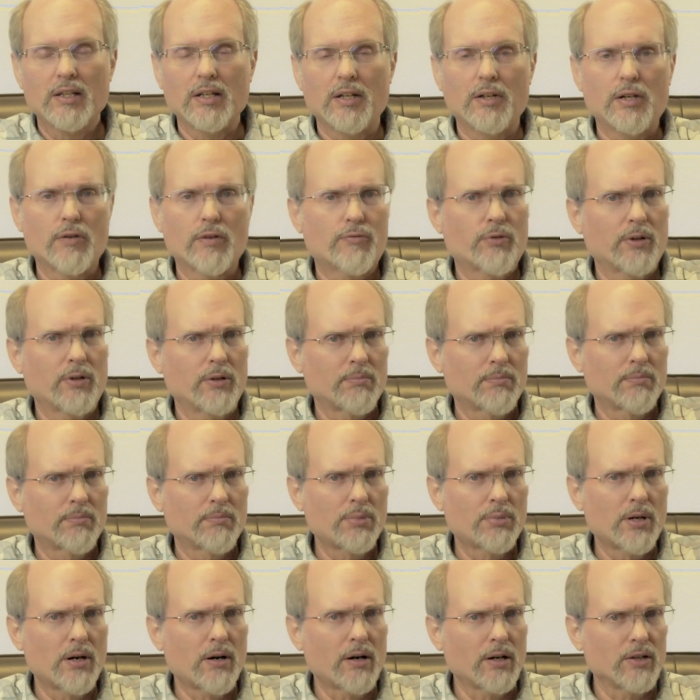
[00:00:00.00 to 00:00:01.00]
the different
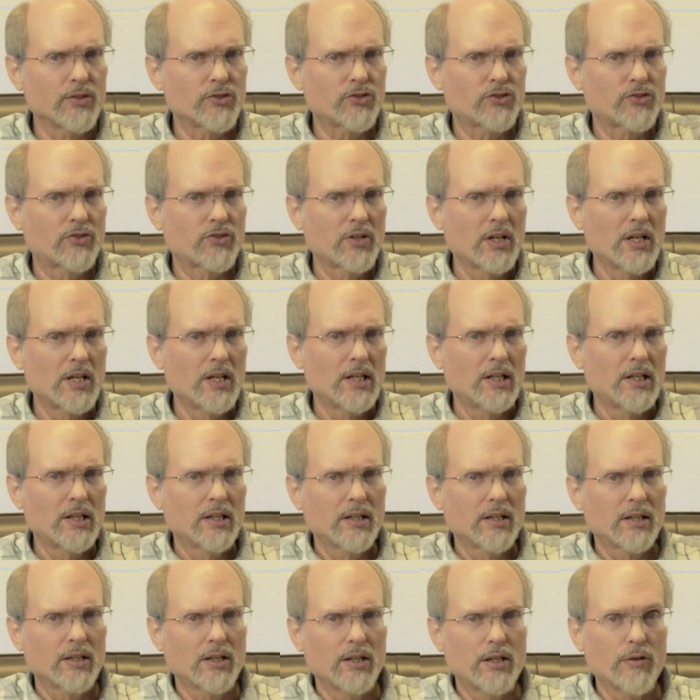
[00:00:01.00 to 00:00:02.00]
parts,
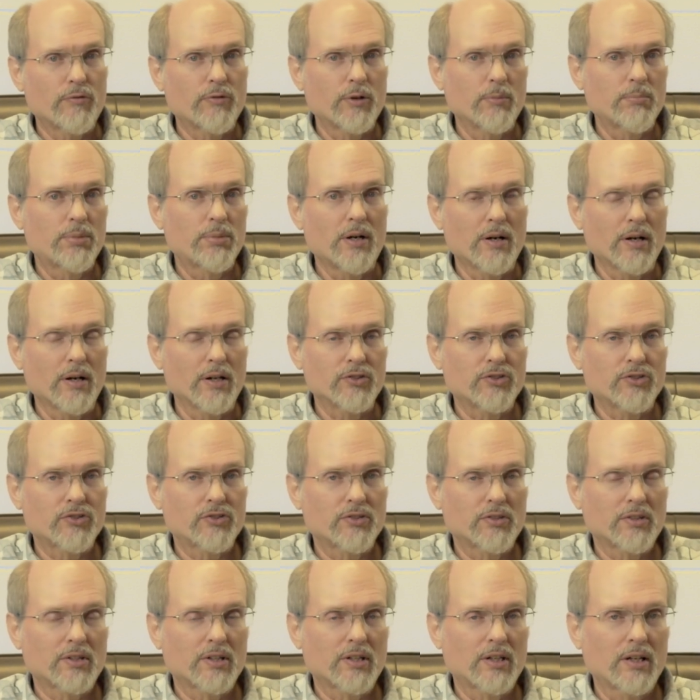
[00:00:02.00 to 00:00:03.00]
the different
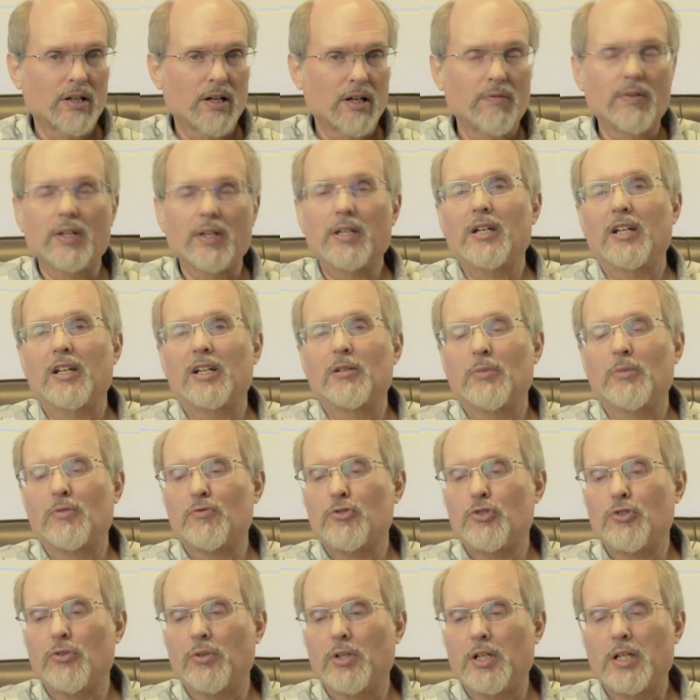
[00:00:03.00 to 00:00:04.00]
parts of the kingdom
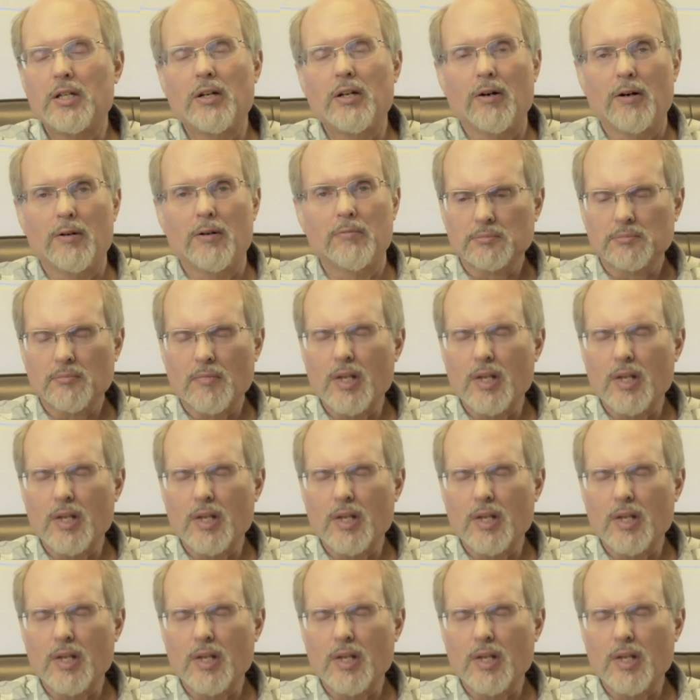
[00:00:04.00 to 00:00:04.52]
of Judah here.